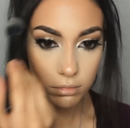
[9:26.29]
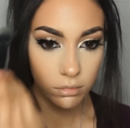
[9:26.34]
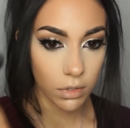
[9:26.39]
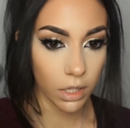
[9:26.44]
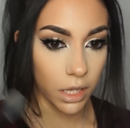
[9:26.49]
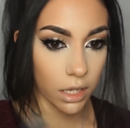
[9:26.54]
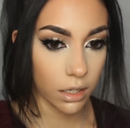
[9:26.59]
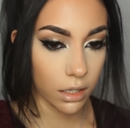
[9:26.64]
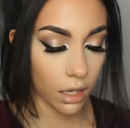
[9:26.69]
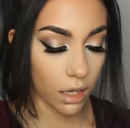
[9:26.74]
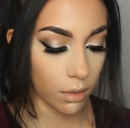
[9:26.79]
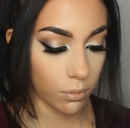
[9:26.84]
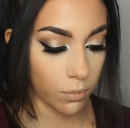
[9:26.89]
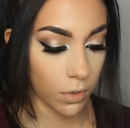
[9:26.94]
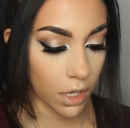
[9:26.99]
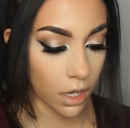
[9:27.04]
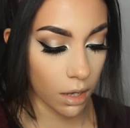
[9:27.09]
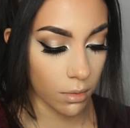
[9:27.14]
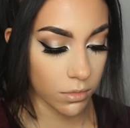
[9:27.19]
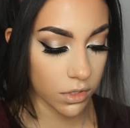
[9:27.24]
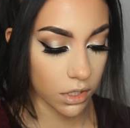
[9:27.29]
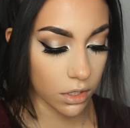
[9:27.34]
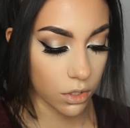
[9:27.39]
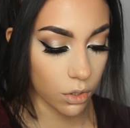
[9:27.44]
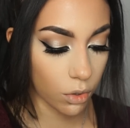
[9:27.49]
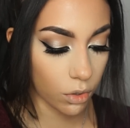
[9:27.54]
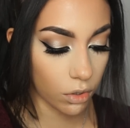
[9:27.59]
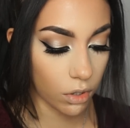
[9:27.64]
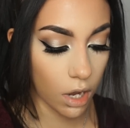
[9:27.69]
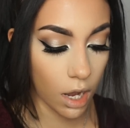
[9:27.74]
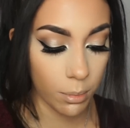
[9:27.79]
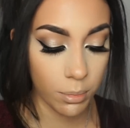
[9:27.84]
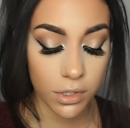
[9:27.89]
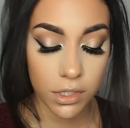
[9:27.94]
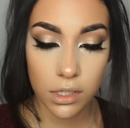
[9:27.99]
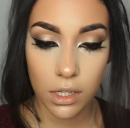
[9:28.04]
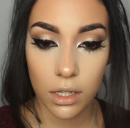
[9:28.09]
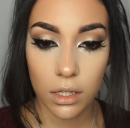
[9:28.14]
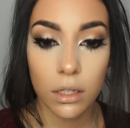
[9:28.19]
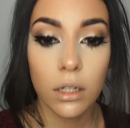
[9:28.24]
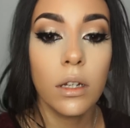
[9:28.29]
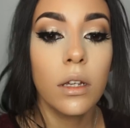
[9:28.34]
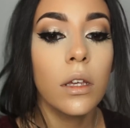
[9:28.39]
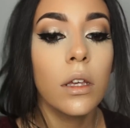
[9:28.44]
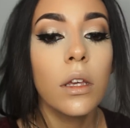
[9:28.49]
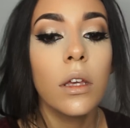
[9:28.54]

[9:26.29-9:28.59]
like, it becomes the total opposite,